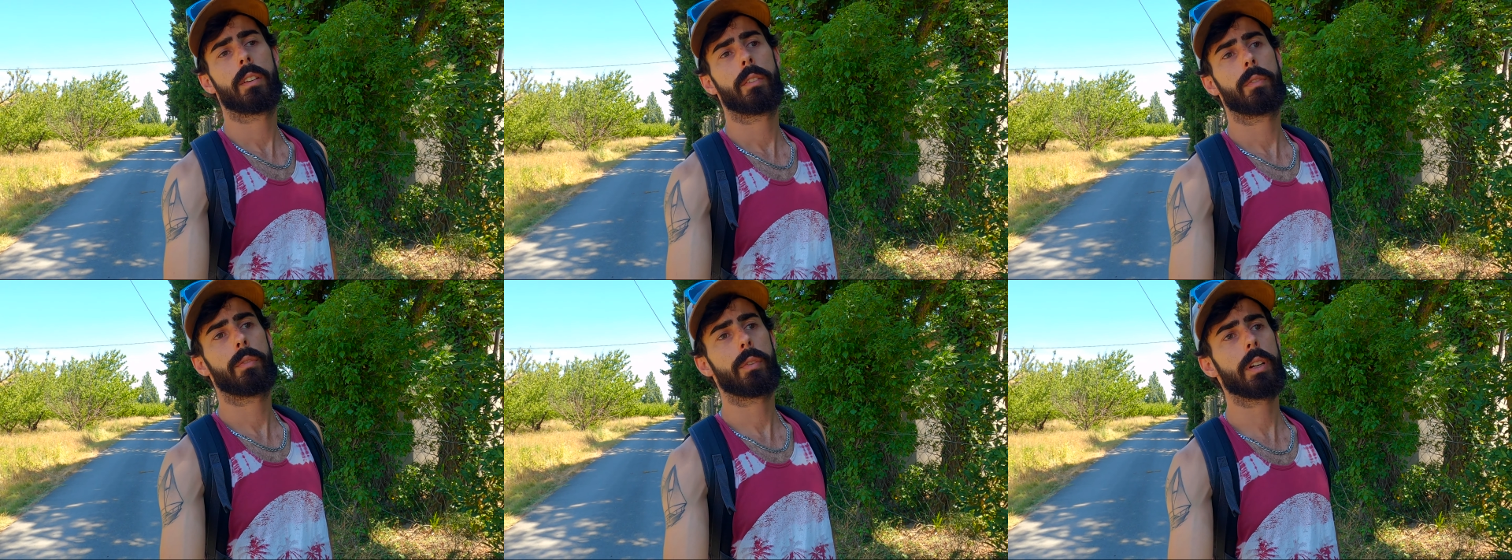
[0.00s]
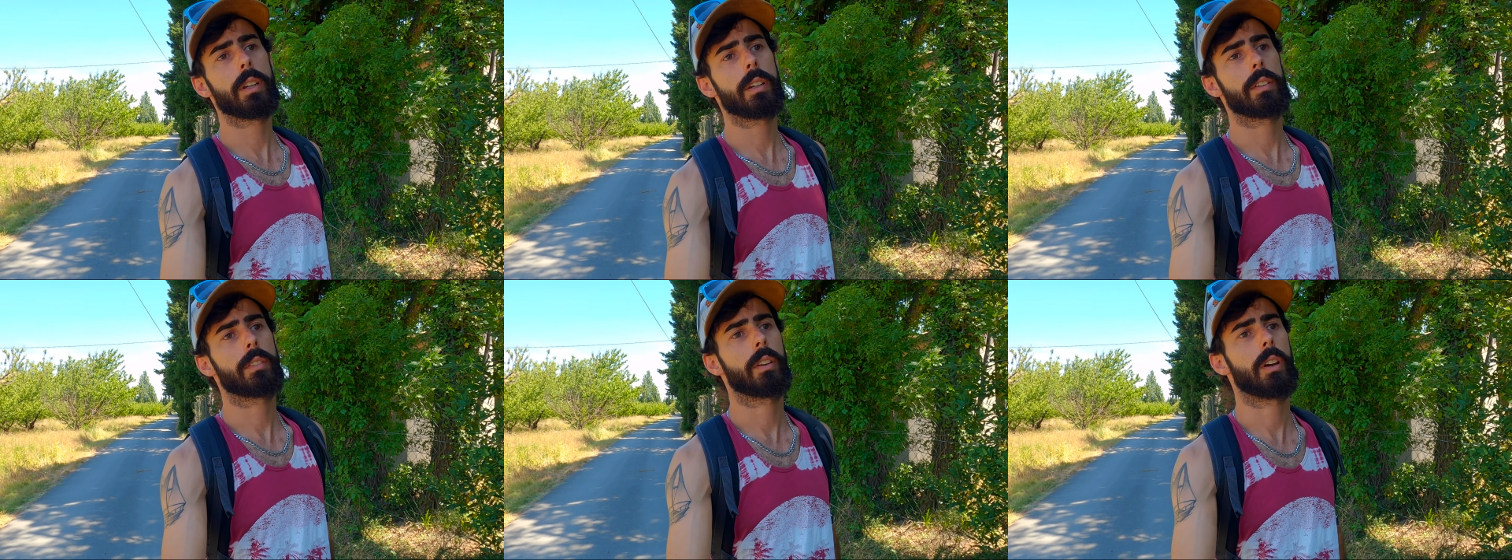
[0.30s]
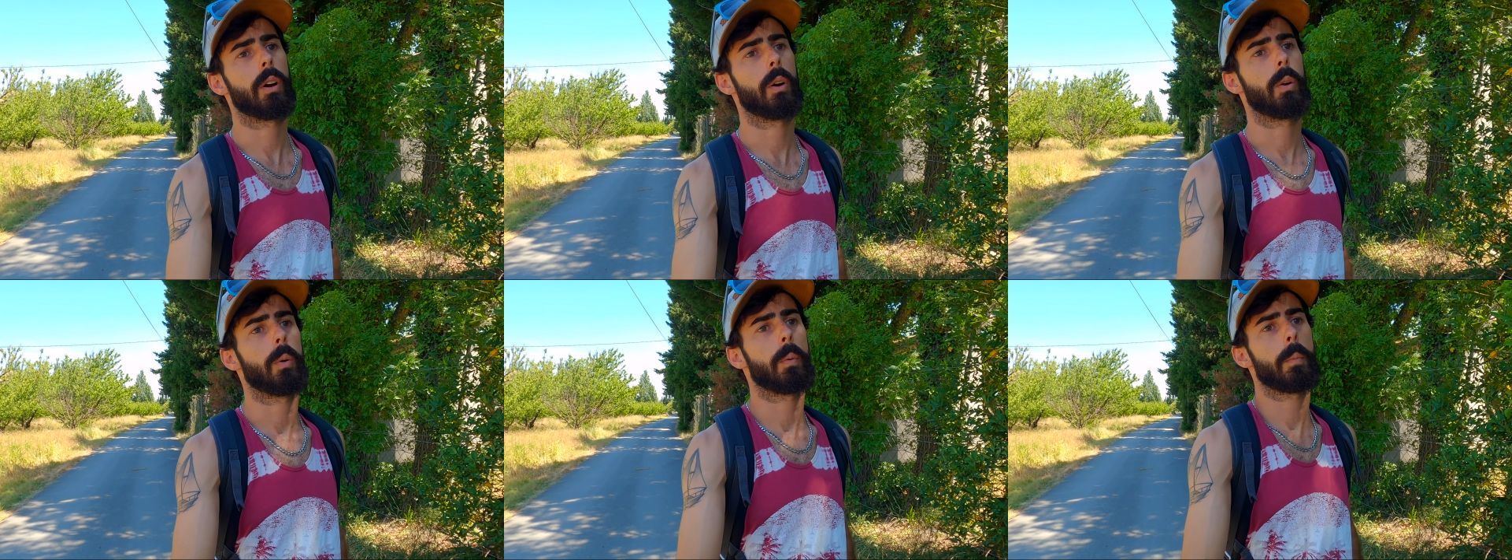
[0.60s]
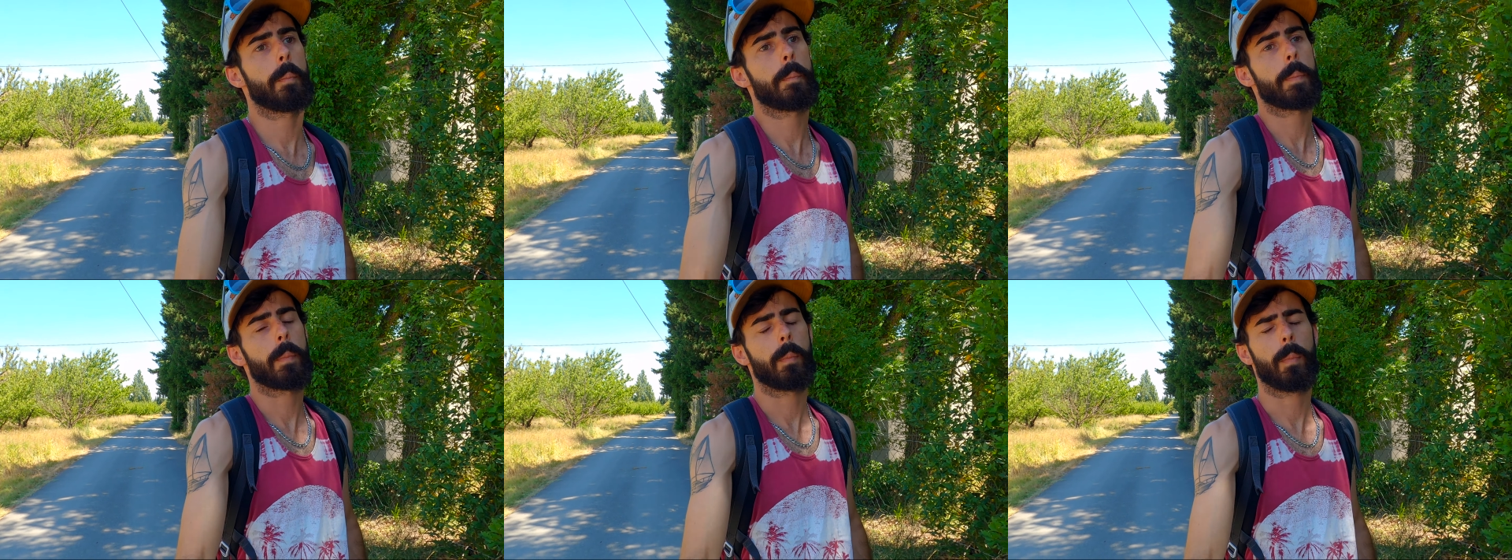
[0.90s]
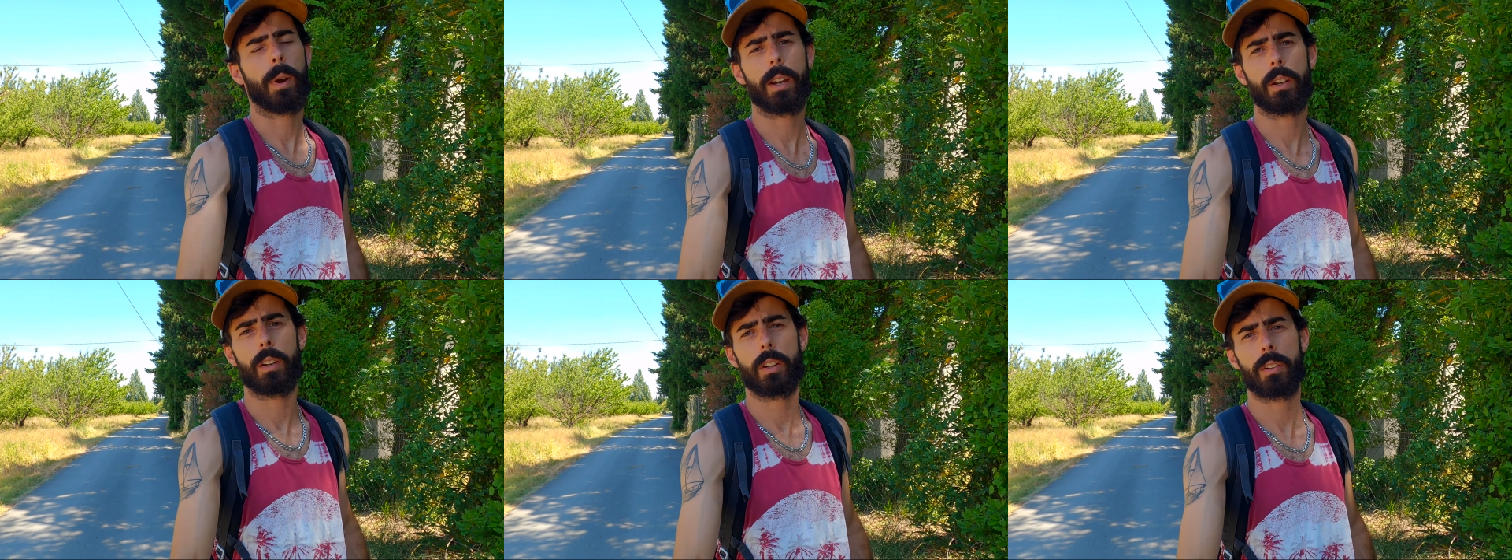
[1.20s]
free, so
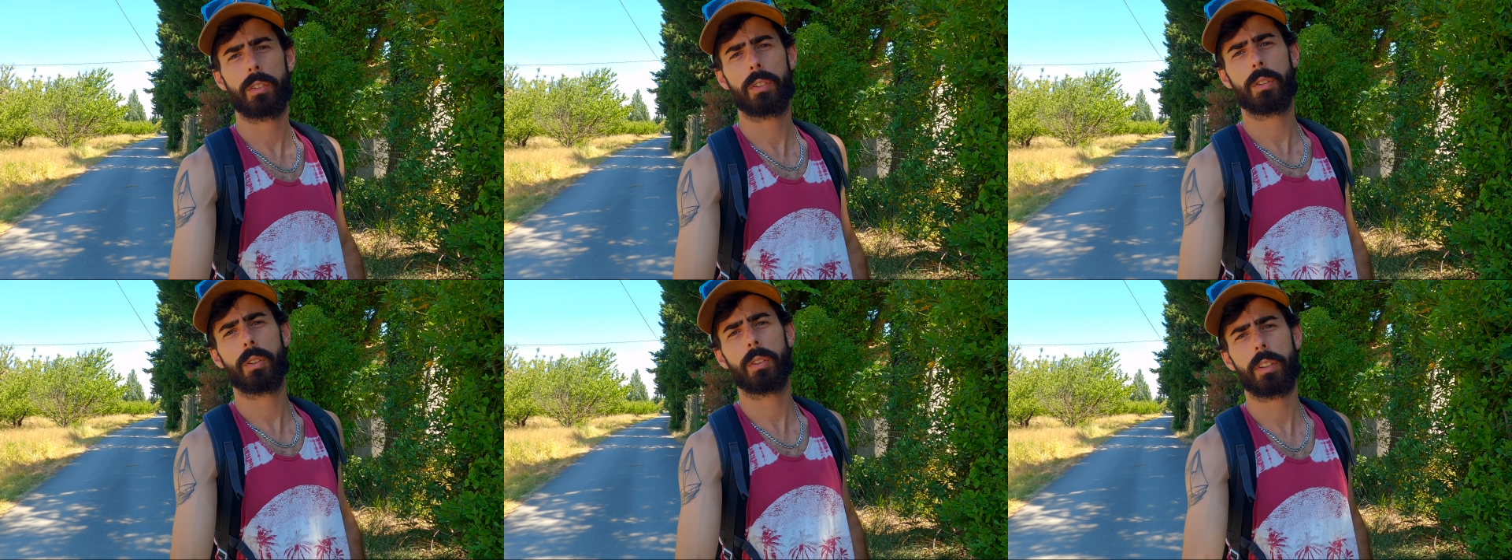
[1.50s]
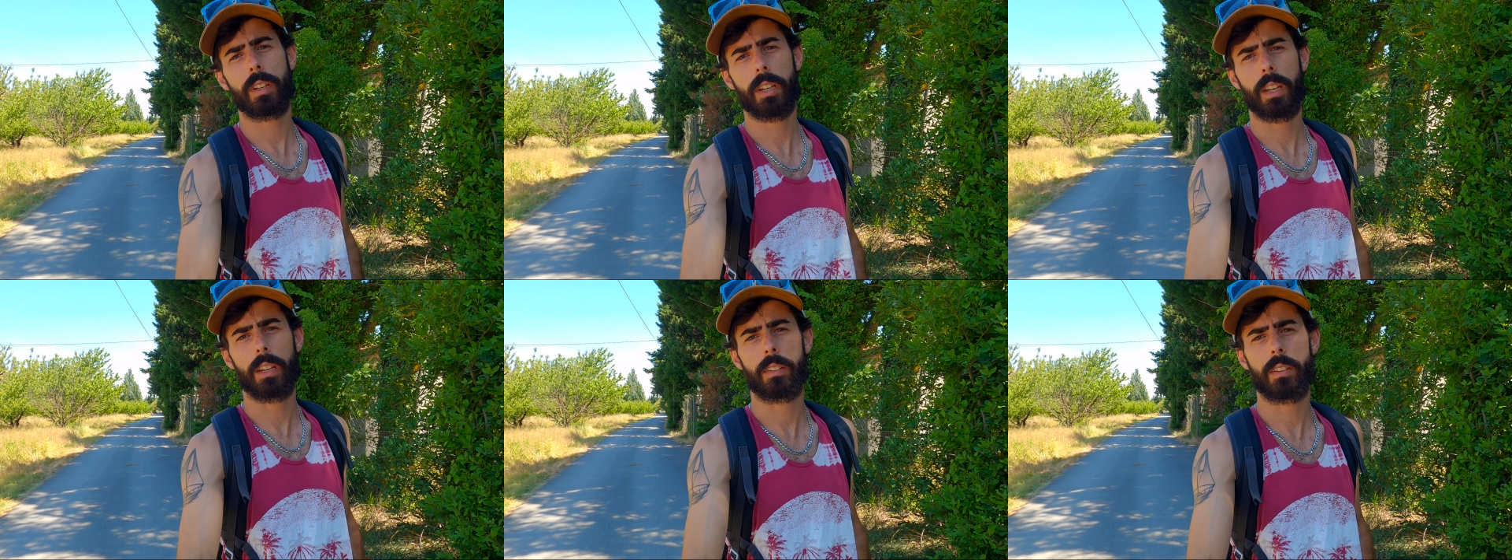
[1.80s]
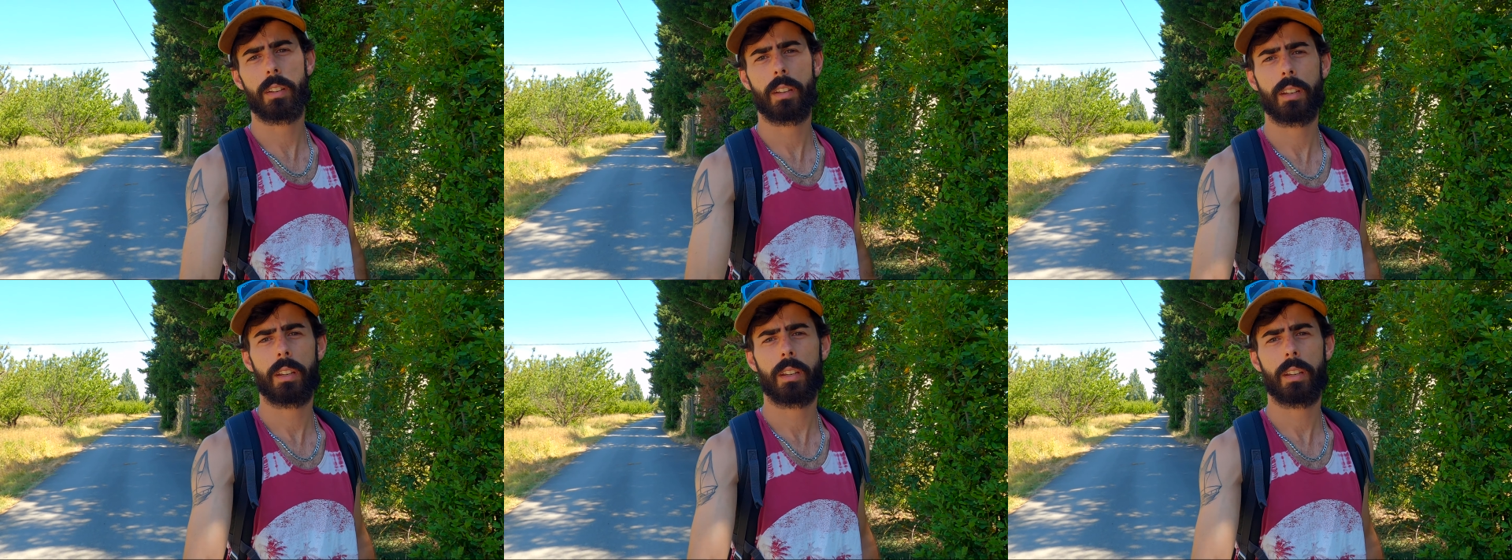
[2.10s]
why not using it?